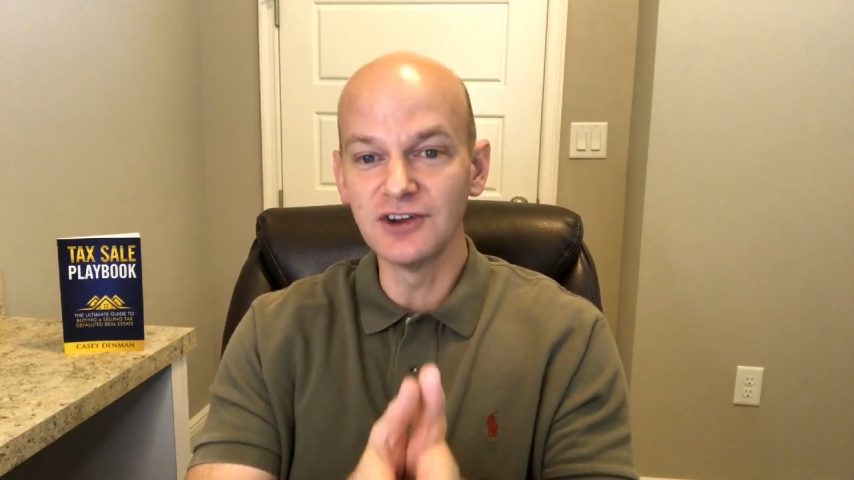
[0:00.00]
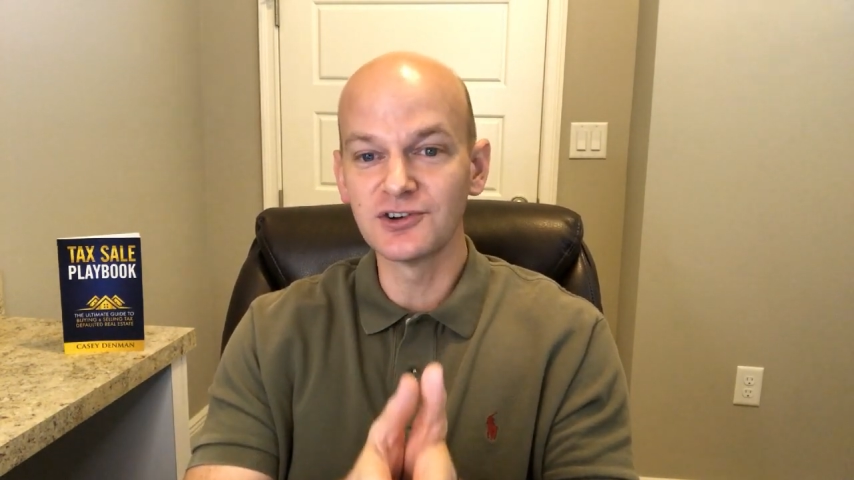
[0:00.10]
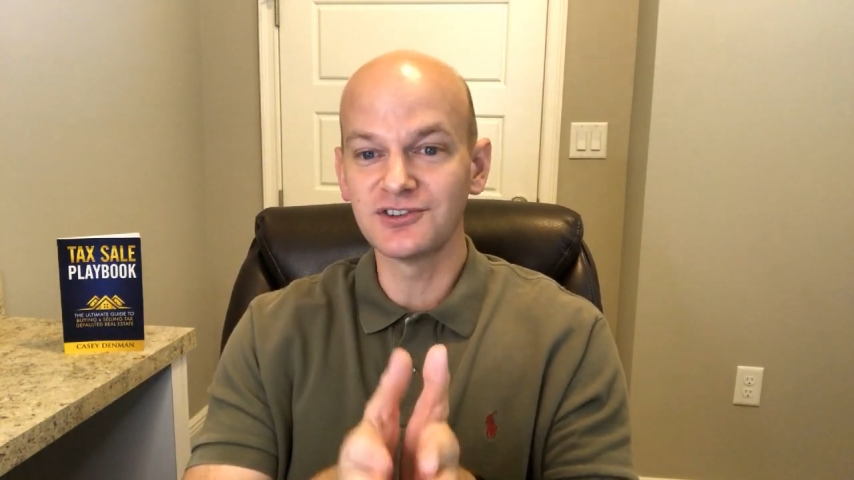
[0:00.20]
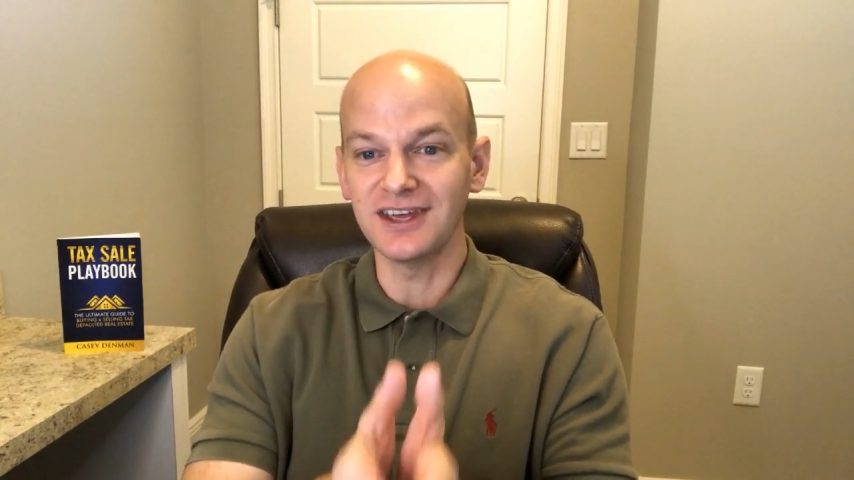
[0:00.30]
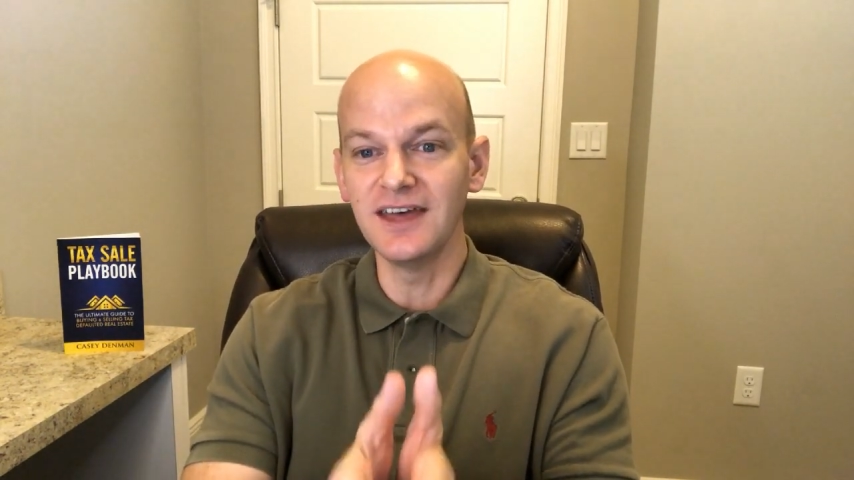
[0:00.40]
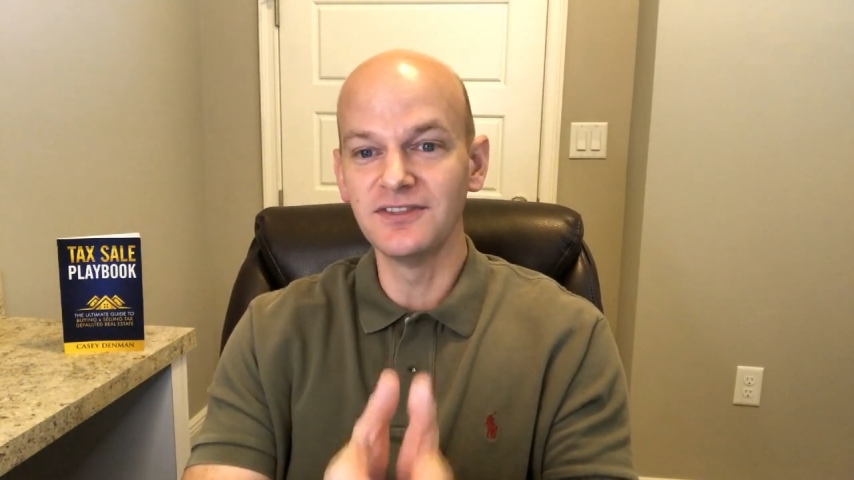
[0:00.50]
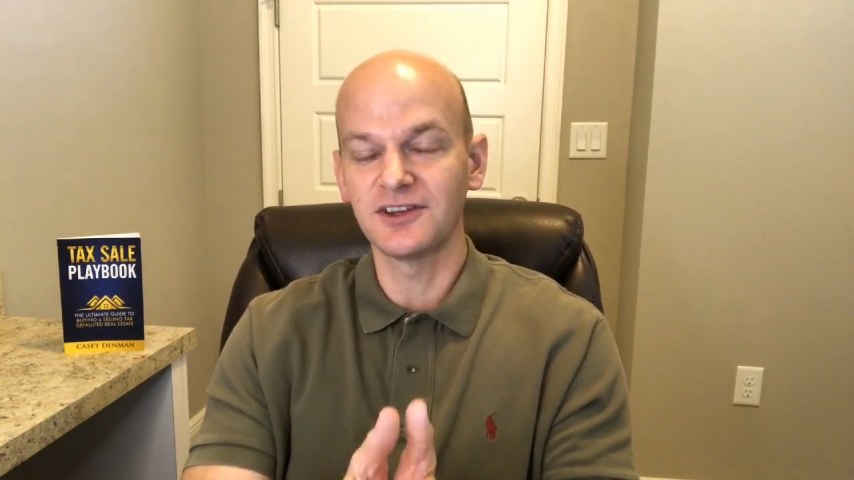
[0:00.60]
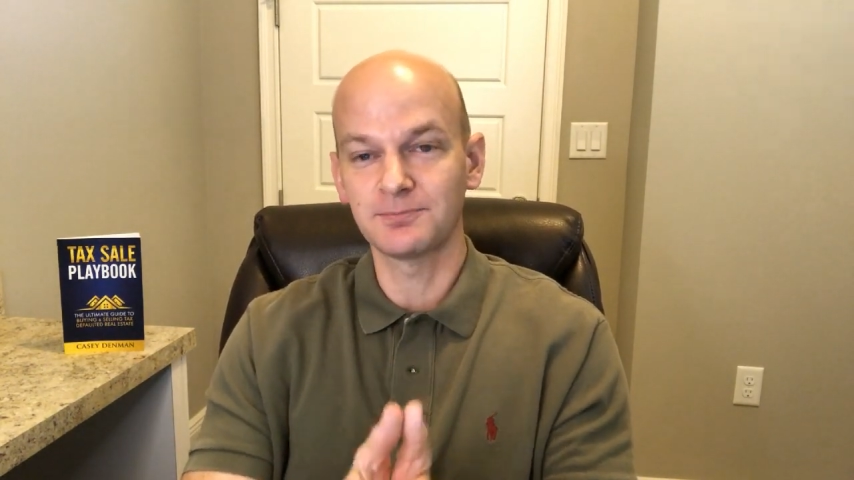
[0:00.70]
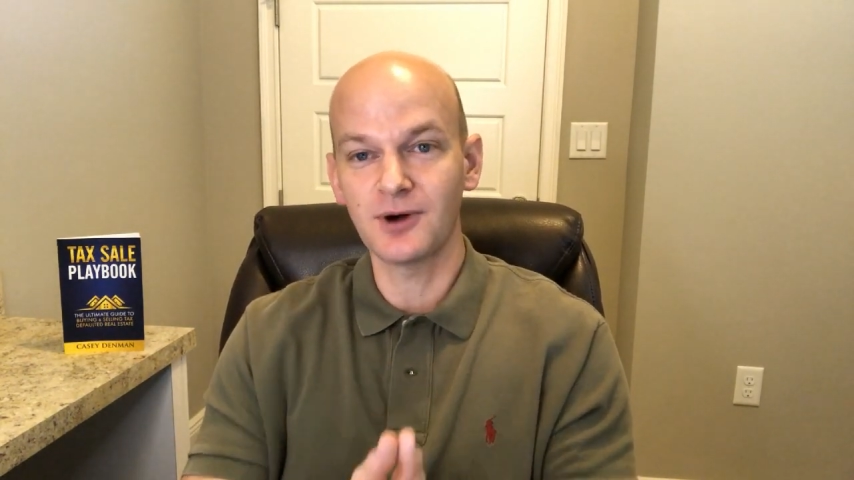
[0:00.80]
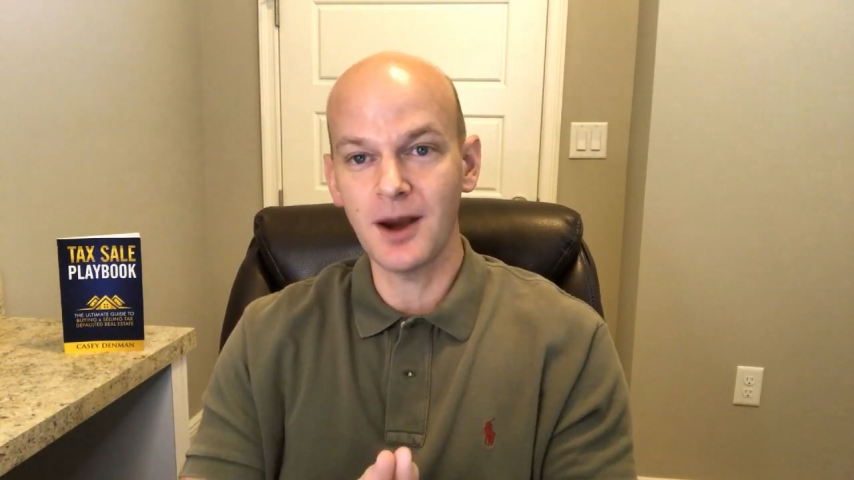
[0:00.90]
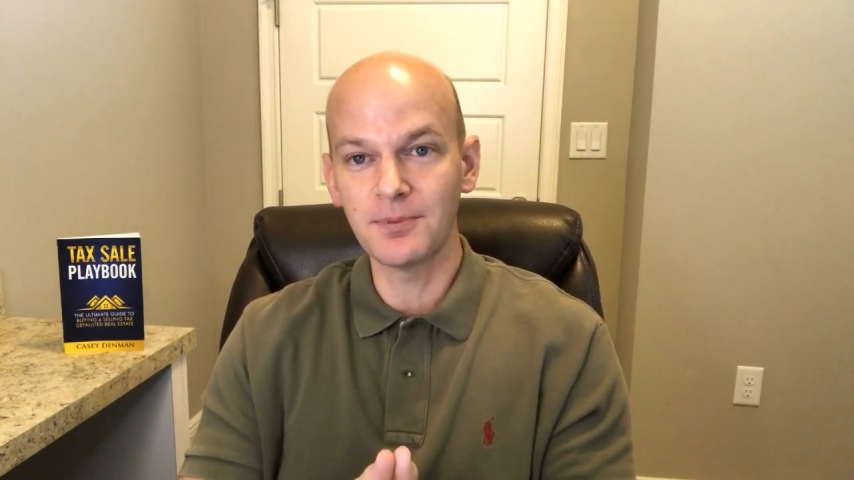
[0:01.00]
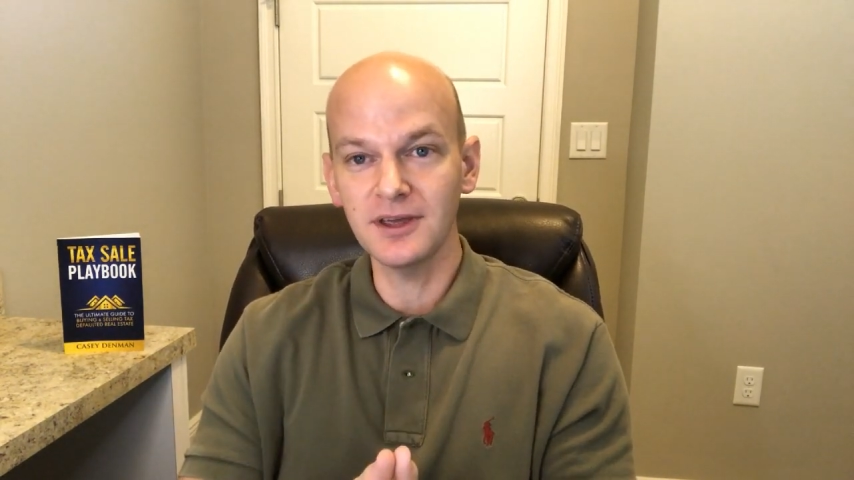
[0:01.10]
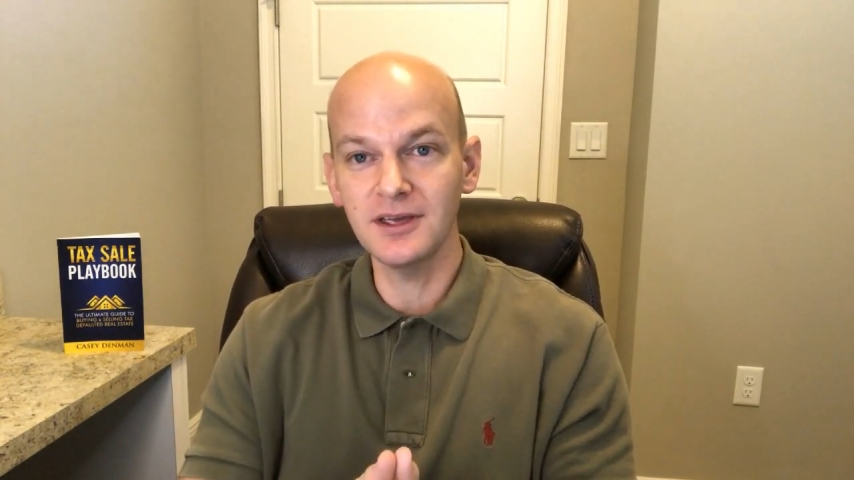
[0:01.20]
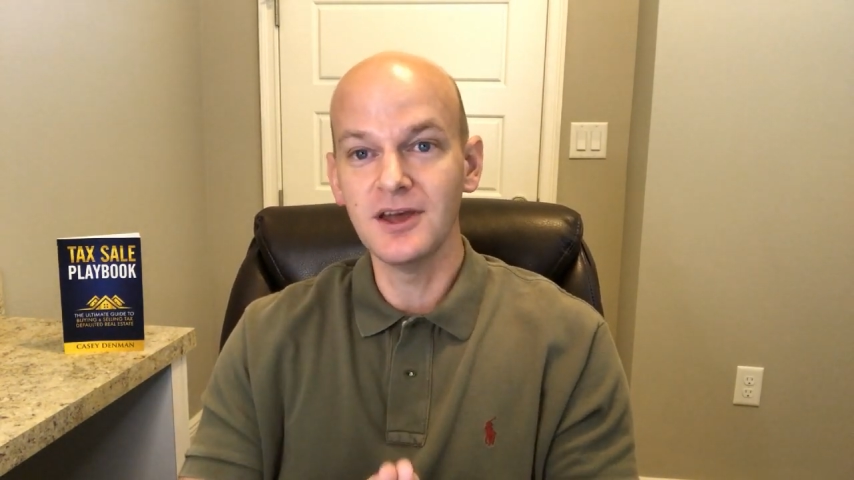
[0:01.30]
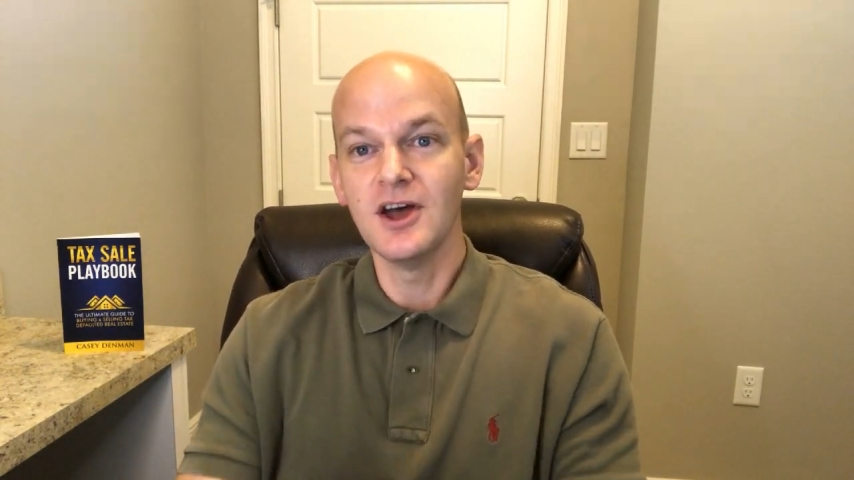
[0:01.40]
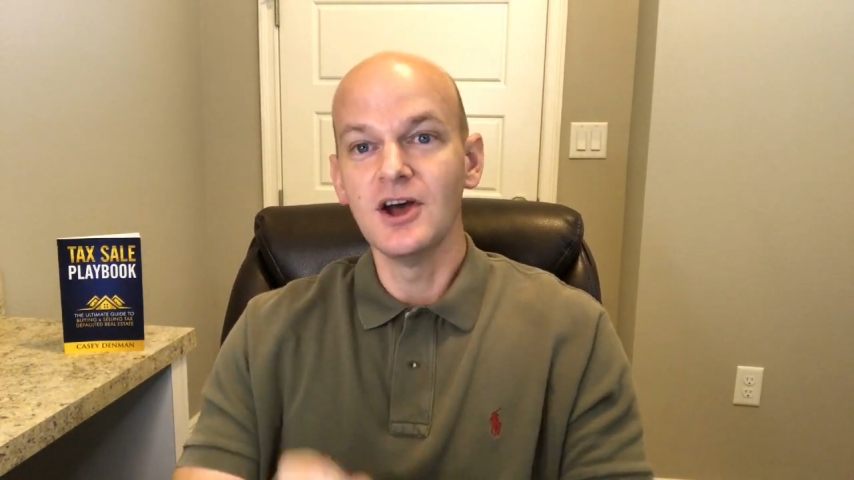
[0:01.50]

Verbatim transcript: interest in this property,